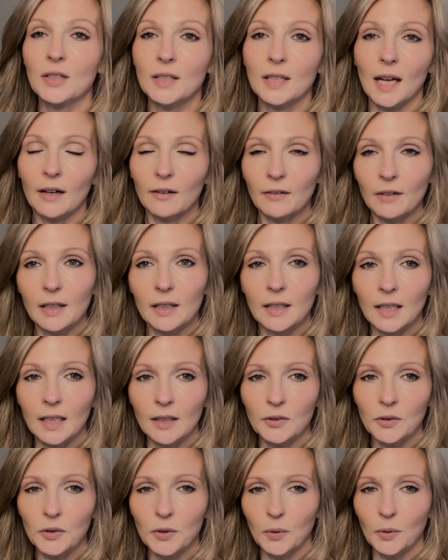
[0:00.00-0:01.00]
I really
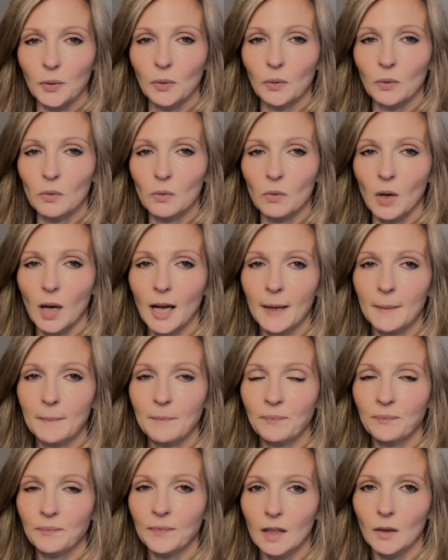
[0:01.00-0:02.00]
need to
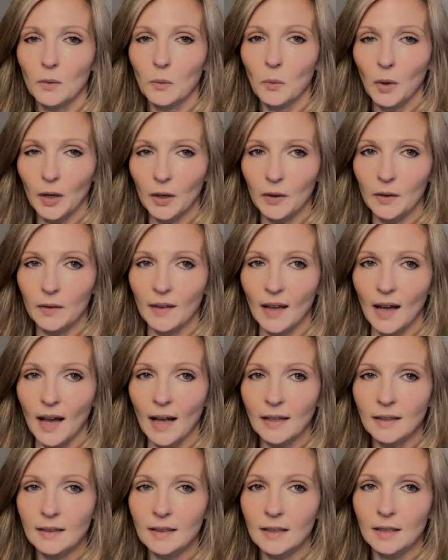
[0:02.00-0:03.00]
work on
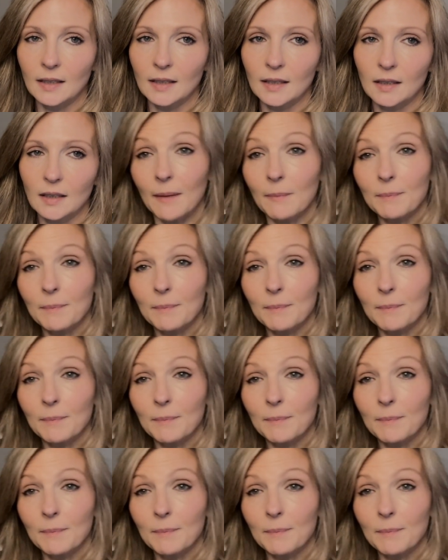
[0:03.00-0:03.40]
that.